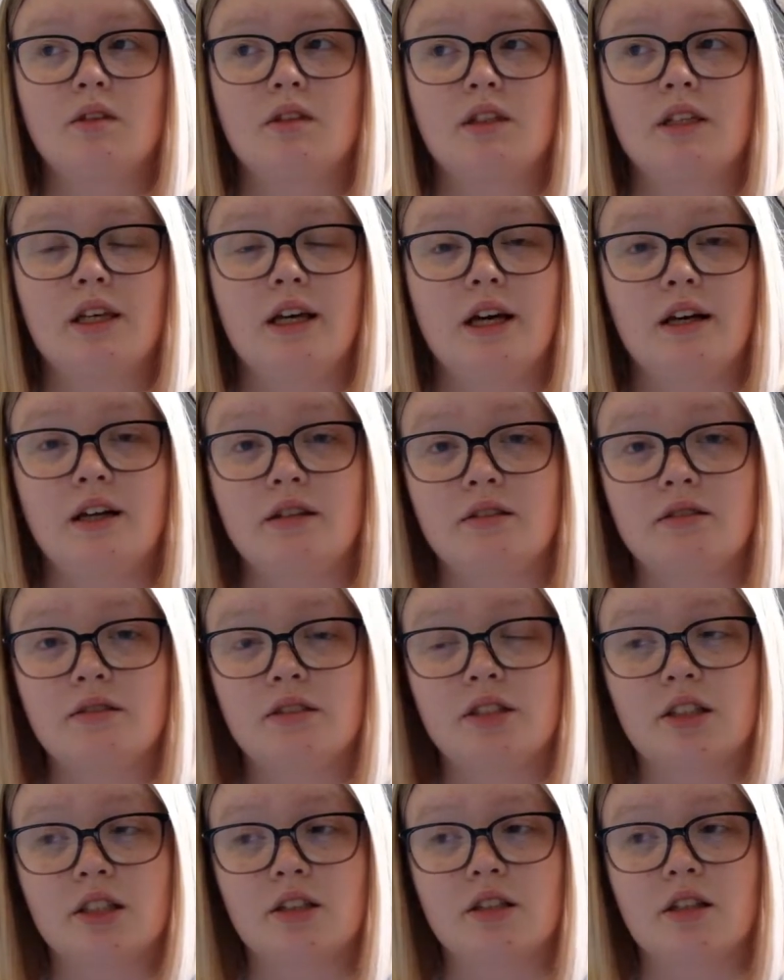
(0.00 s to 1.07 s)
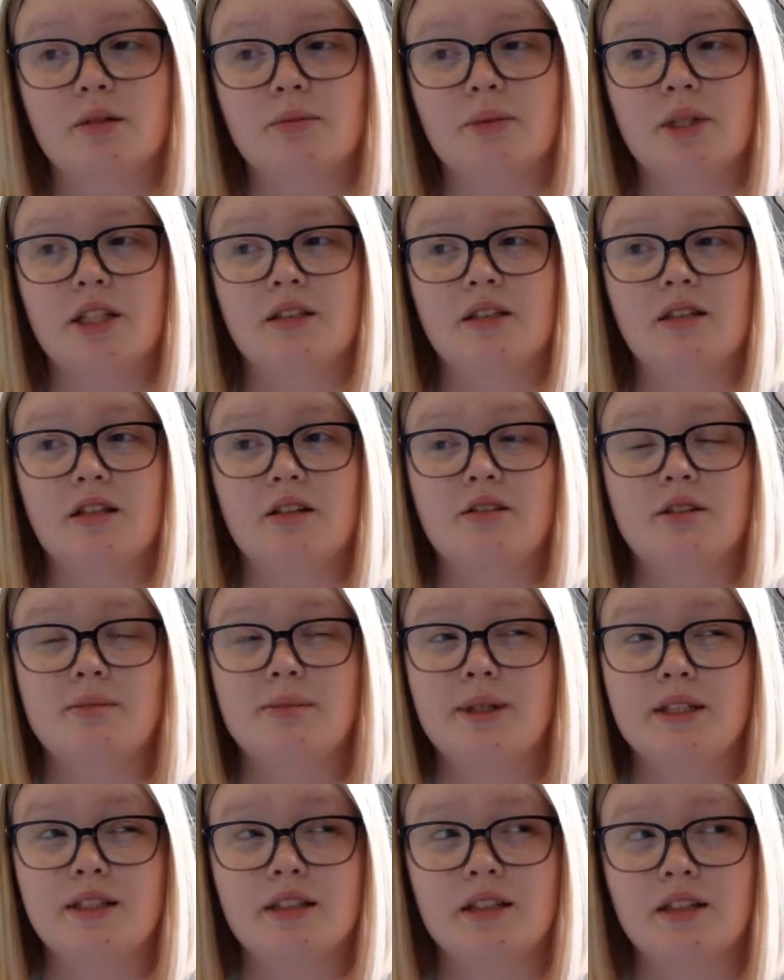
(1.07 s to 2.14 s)
Yeah, so I mean, I was
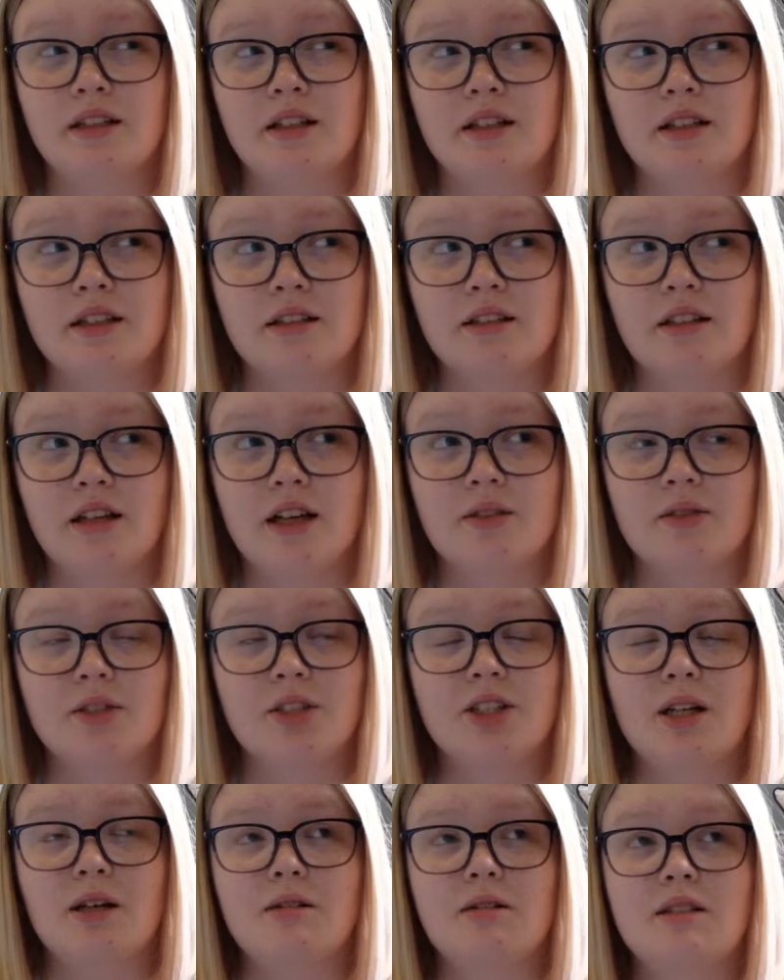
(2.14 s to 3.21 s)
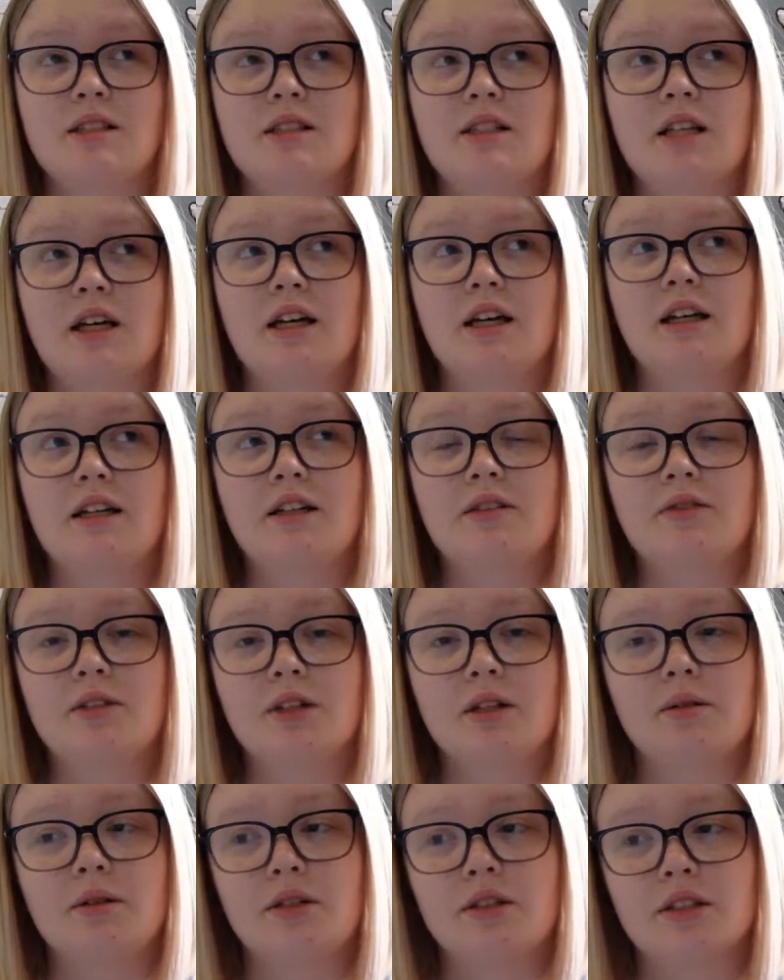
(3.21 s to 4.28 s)
meant to like have a shower today and I
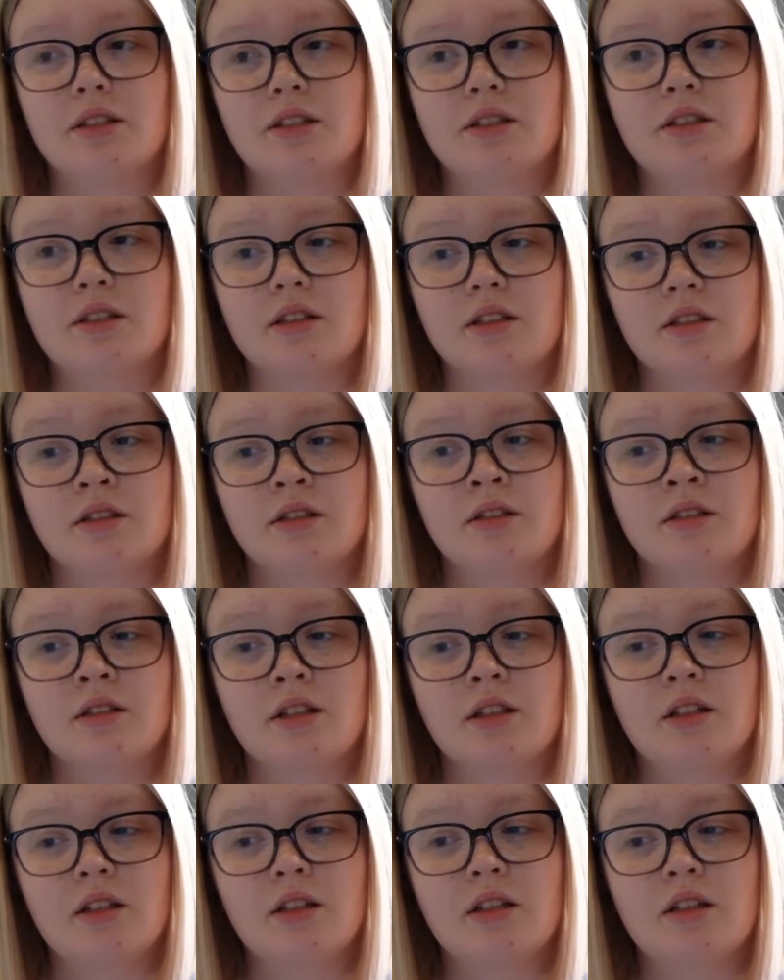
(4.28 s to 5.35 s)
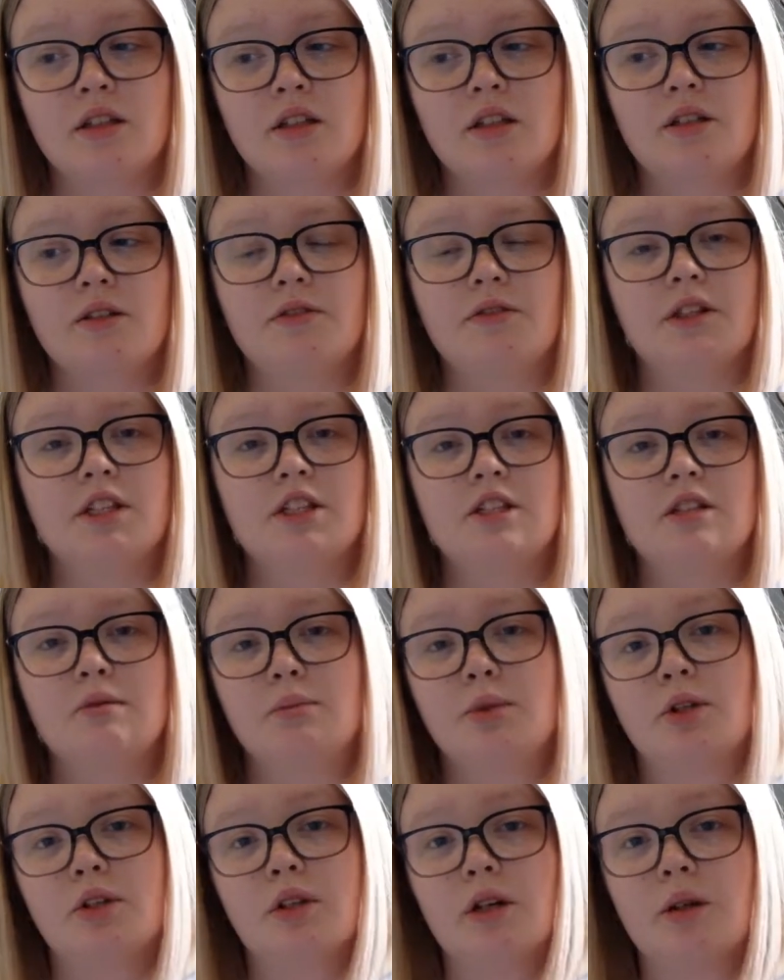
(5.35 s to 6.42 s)
really wanted to finish the
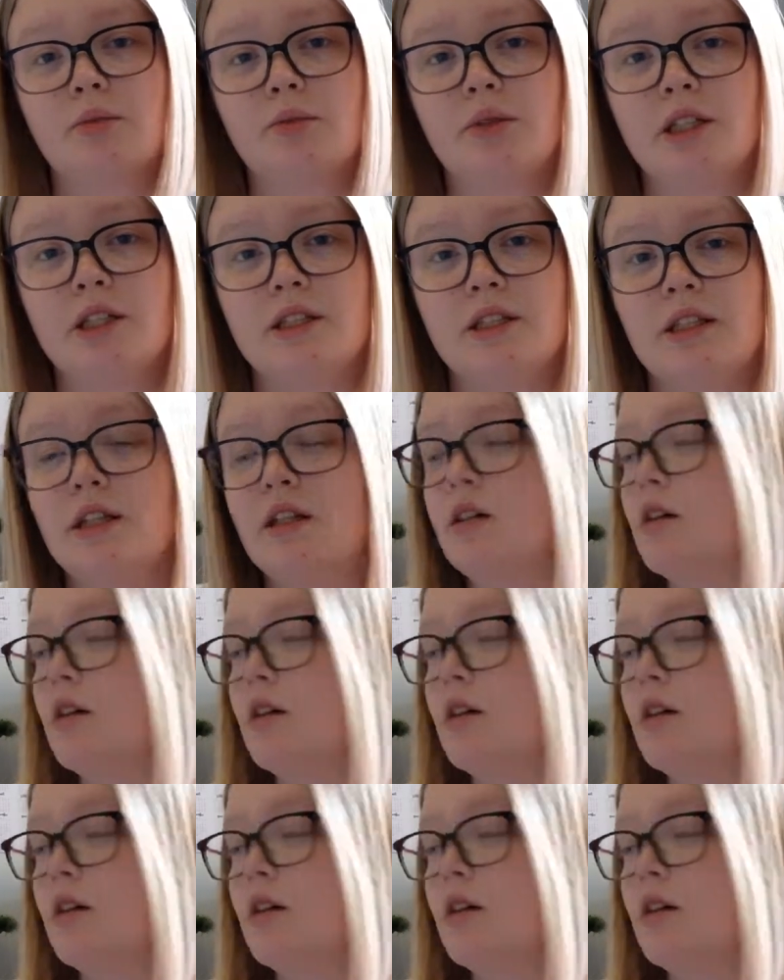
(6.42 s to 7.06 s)
book I'm reading.